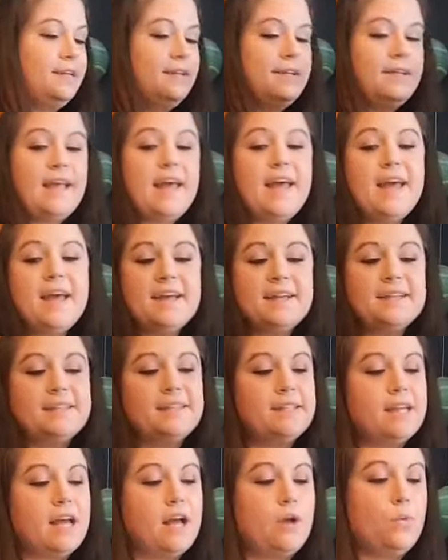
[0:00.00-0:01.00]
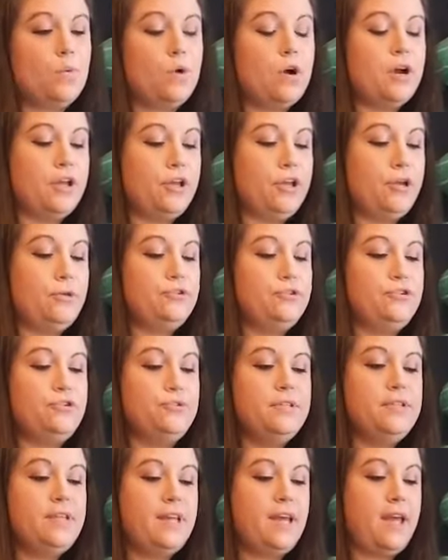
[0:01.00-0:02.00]
Next, I want you
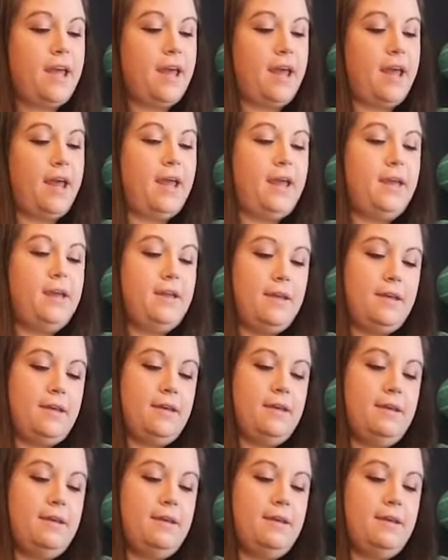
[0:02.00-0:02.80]
to take